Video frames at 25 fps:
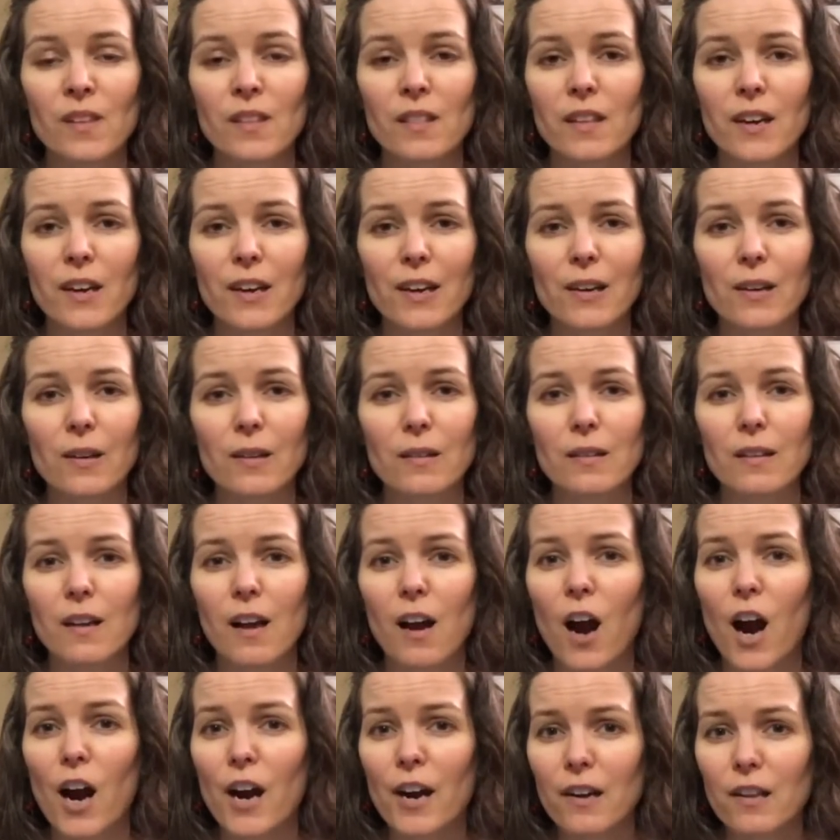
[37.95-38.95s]
There
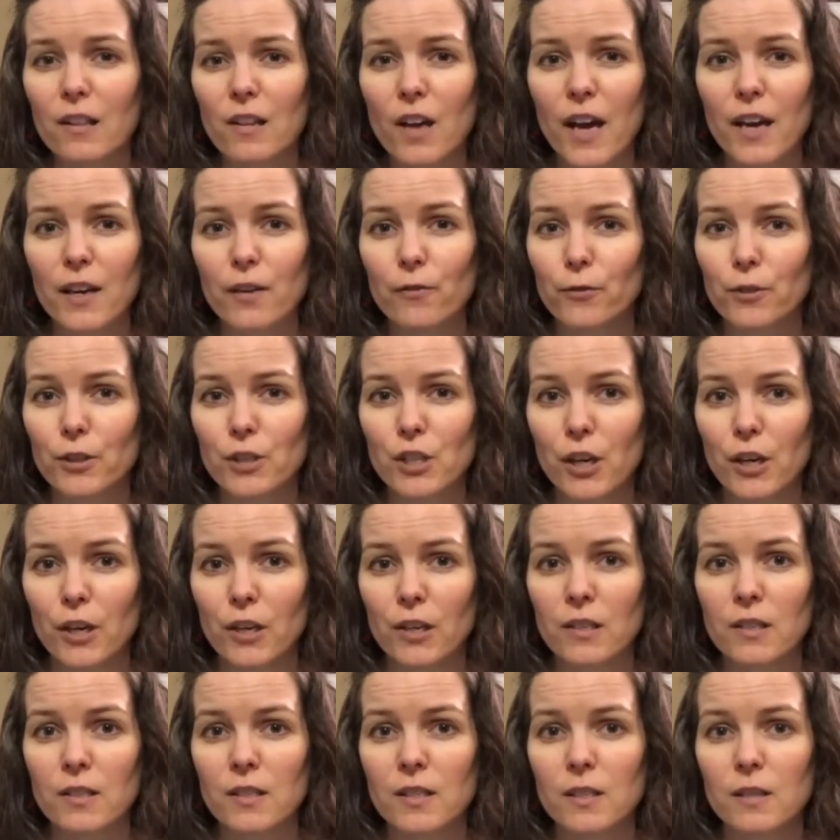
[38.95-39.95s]
are a lot of
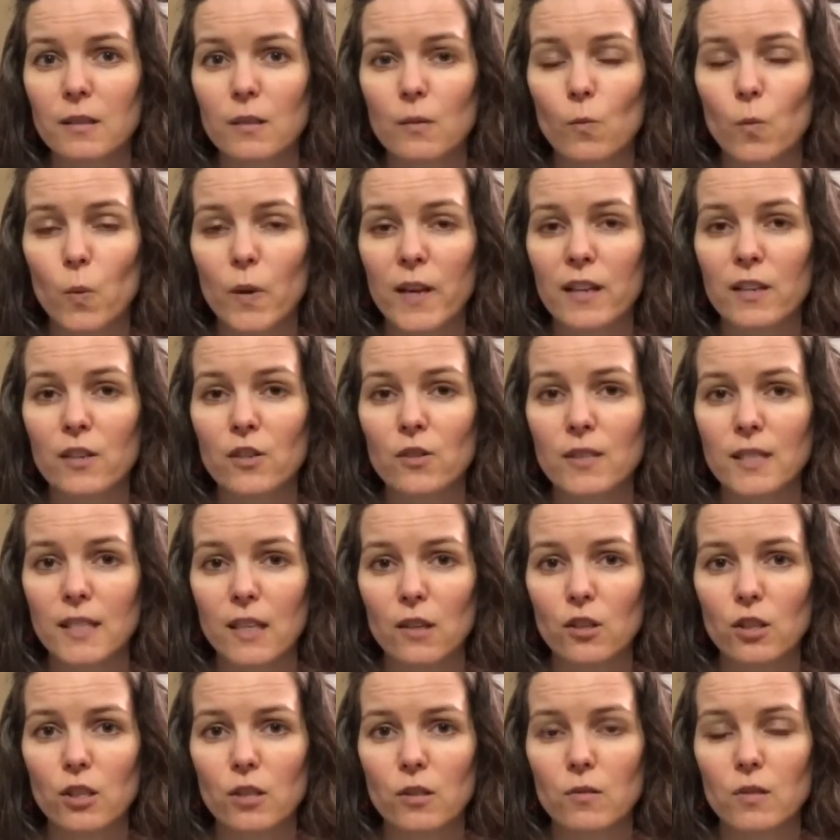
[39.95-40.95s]
returns when you
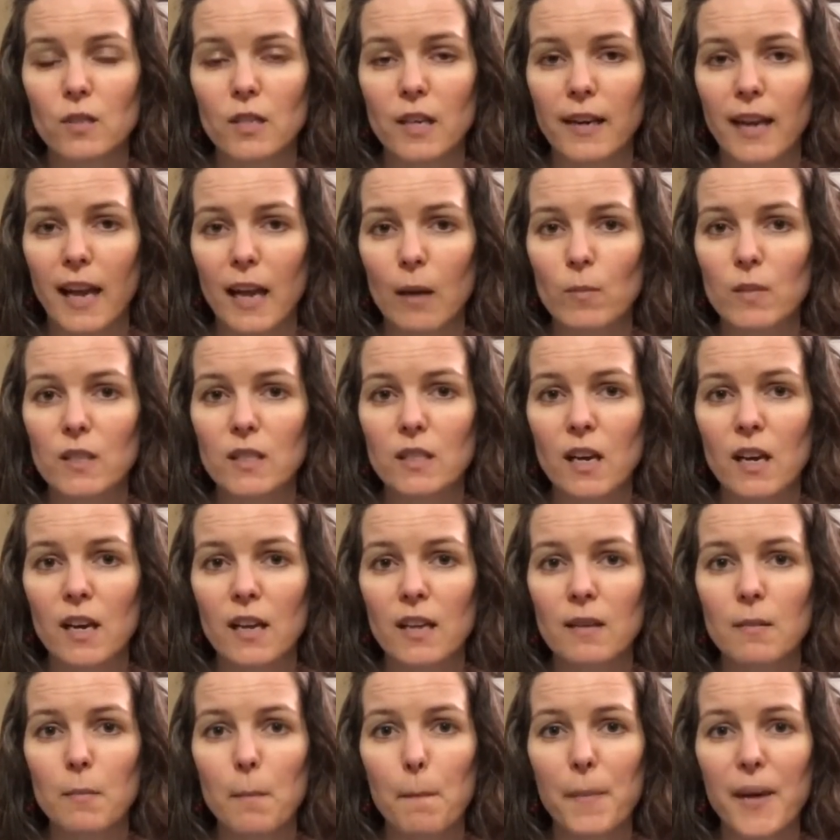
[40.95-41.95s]
sell shoes on Amazon,